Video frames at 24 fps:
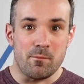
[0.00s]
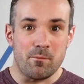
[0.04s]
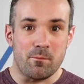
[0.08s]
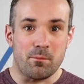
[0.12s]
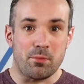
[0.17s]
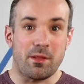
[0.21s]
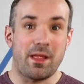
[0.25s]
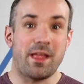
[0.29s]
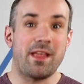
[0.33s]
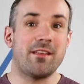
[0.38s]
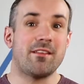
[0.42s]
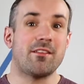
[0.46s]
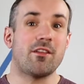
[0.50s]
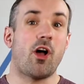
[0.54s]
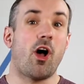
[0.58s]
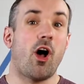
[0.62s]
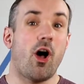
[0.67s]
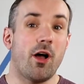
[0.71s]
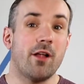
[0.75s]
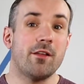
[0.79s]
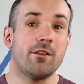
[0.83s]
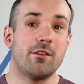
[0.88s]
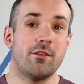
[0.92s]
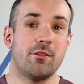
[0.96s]
place
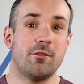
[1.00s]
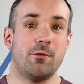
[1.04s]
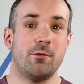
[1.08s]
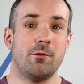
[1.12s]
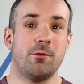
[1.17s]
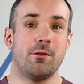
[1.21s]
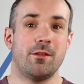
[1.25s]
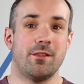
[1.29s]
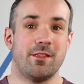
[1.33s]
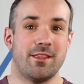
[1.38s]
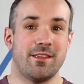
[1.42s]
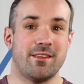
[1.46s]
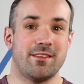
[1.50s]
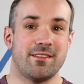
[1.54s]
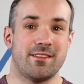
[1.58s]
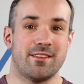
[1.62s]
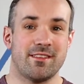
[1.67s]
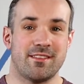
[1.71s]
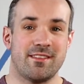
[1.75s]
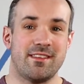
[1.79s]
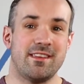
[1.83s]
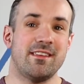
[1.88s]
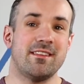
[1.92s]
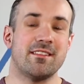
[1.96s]
onto this
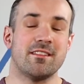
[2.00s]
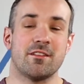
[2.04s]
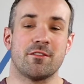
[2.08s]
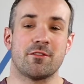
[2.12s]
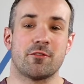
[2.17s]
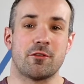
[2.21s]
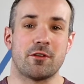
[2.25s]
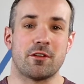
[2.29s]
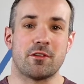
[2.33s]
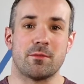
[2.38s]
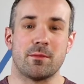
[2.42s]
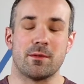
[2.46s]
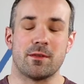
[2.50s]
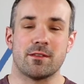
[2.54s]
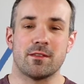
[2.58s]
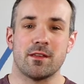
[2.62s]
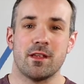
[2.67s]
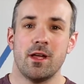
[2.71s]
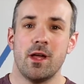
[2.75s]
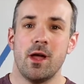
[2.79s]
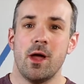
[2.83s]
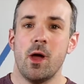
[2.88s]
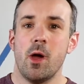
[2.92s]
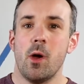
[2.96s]
season of Christmas,
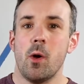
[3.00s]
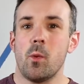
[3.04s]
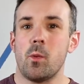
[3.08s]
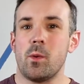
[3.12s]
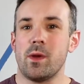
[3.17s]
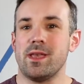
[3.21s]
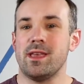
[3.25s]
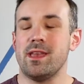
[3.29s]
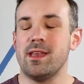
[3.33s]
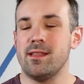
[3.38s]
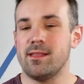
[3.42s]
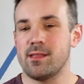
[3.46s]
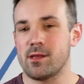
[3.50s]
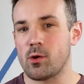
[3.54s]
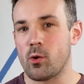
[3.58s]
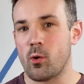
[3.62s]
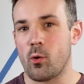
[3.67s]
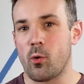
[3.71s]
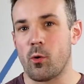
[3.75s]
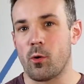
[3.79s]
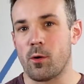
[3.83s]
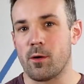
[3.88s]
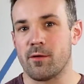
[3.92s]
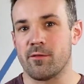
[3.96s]
we need the
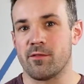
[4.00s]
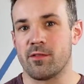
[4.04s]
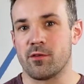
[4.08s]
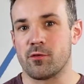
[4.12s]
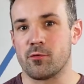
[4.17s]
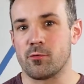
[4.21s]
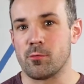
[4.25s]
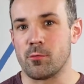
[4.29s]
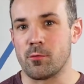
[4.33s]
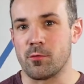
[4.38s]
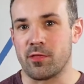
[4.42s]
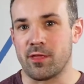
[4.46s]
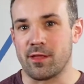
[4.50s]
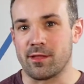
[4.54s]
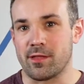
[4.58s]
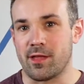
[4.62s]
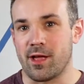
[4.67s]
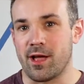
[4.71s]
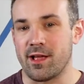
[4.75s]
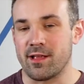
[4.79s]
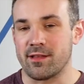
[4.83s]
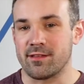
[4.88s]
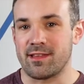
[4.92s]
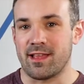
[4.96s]
core of the truth that
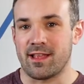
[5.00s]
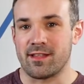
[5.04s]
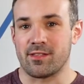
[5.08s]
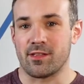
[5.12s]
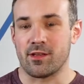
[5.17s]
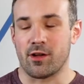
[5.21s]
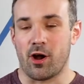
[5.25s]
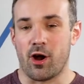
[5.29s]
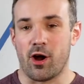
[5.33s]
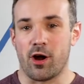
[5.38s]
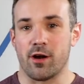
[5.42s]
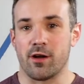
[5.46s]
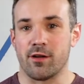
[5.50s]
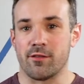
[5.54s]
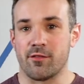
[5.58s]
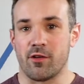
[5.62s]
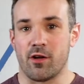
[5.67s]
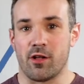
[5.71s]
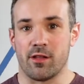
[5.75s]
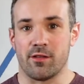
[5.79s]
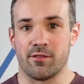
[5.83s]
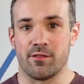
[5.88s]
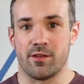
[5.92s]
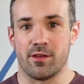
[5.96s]
lies at the heart of
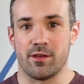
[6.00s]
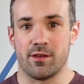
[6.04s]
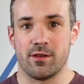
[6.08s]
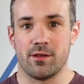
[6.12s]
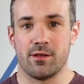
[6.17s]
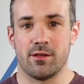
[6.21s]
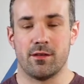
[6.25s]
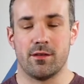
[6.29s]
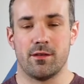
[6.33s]
all of it.